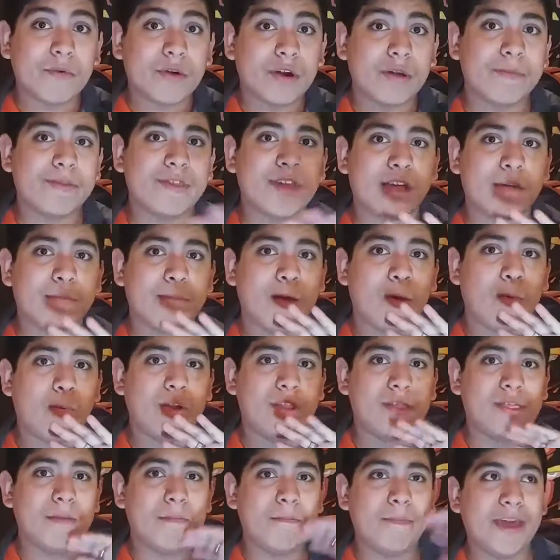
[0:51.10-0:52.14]
up, we're going to be talking about
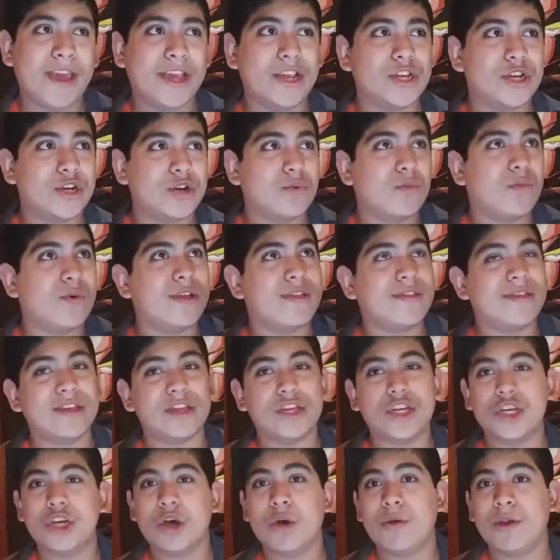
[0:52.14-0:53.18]
one of the major ones
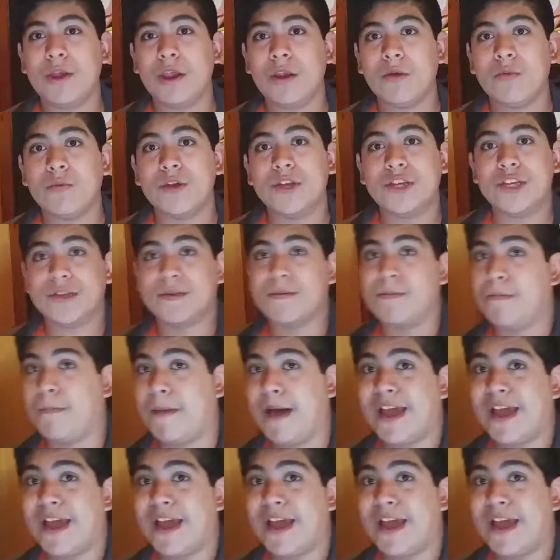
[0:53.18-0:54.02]
in shonen, which is